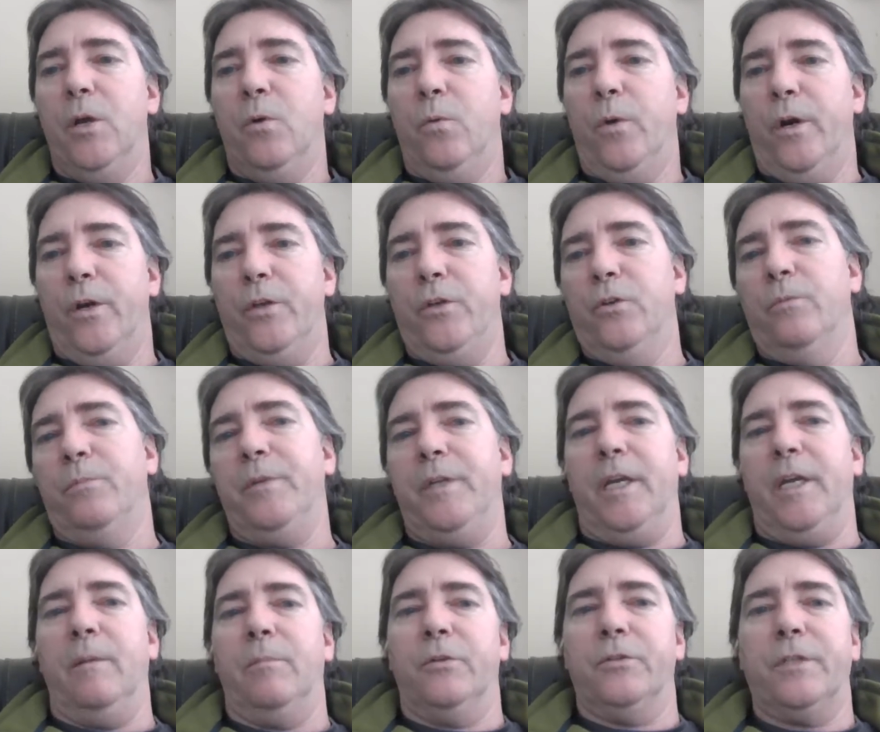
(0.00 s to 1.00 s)
where you'll
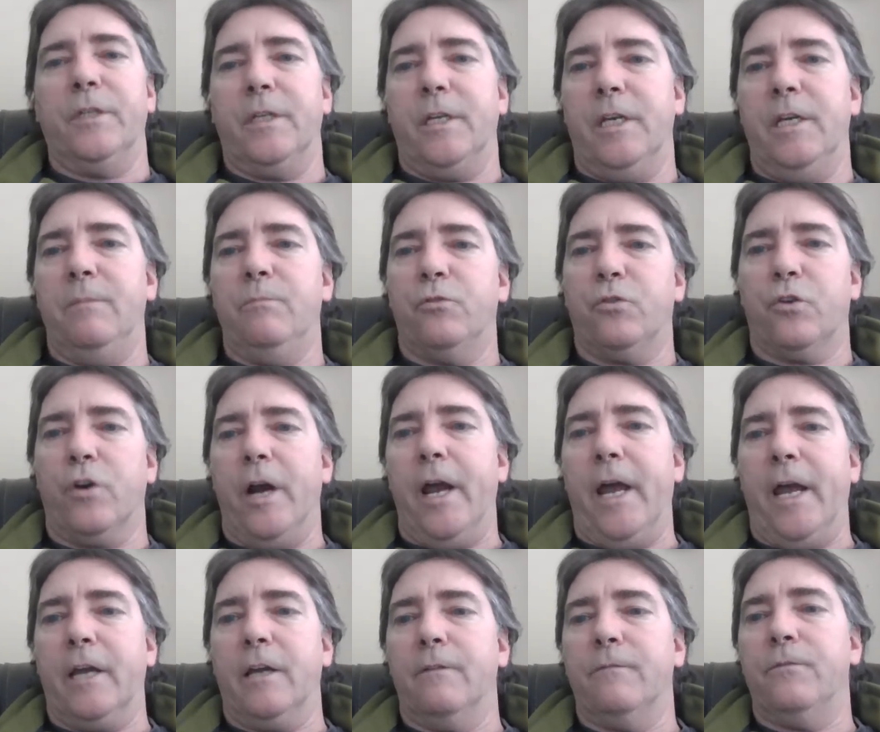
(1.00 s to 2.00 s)
be able to keep
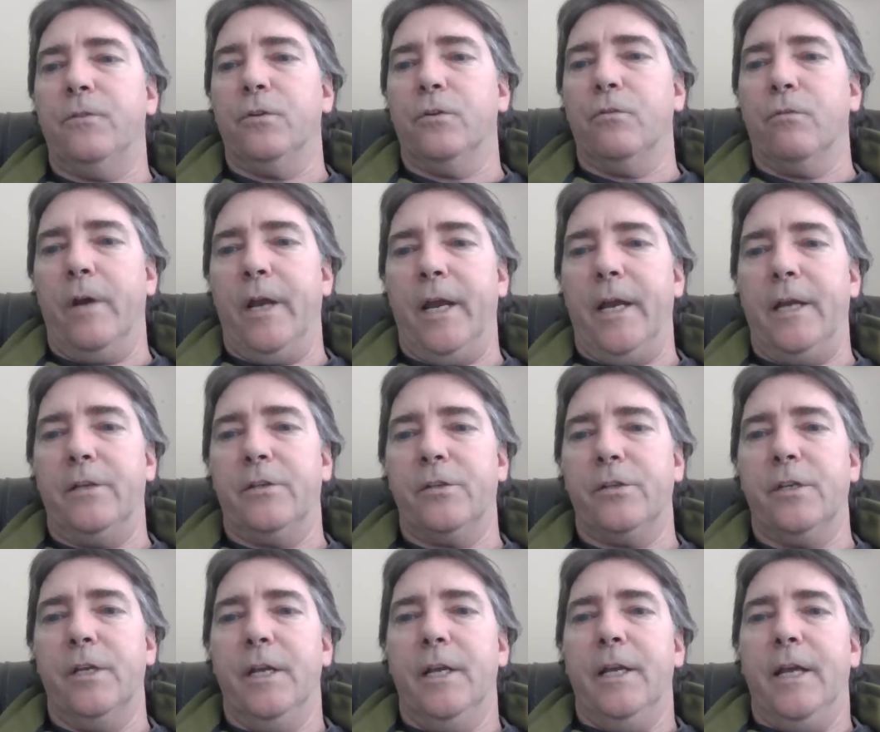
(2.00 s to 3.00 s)
track of your
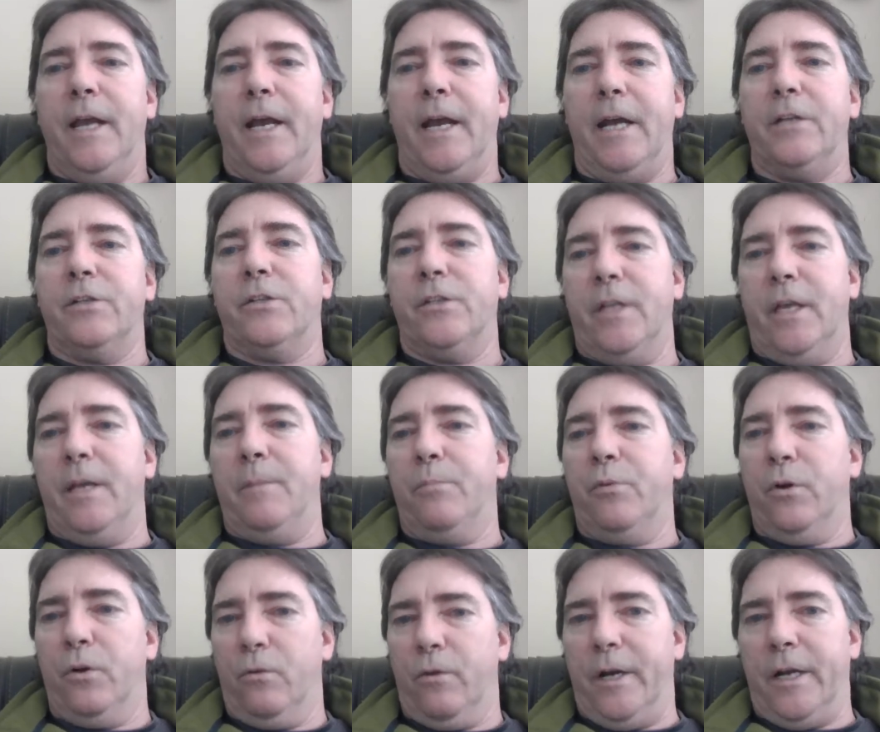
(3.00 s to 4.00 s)
grades as they
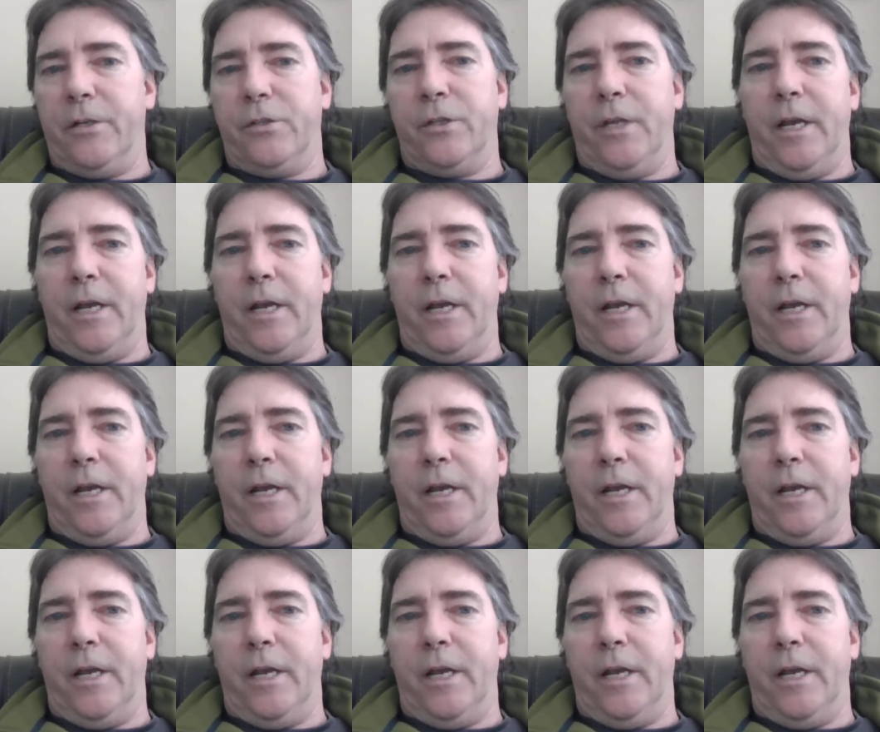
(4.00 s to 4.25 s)
progress.